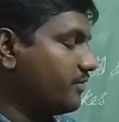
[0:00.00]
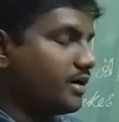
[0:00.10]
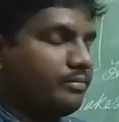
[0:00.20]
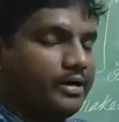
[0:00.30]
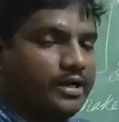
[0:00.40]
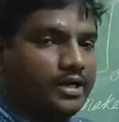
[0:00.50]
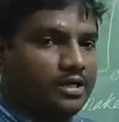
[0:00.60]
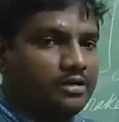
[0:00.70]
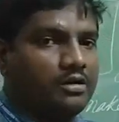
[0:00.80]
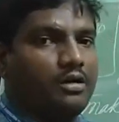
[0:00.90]
of command
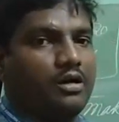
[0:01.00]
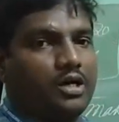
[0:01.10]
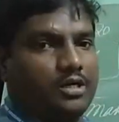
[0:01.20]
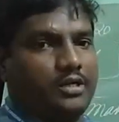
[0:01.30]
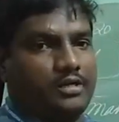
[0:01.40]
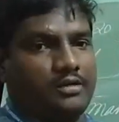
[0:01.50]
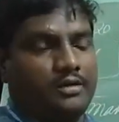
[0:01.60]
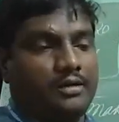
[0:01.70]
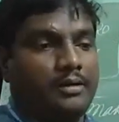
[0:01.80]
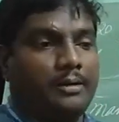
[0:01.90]
and order.
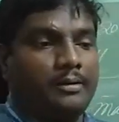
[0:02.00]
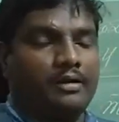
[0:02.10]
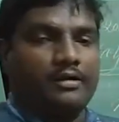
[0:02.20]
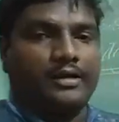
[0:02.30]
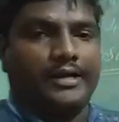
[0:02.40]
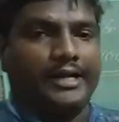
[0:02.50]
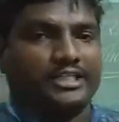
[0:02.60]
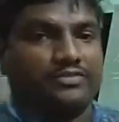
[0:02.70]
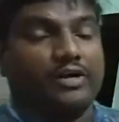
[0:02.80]
Next,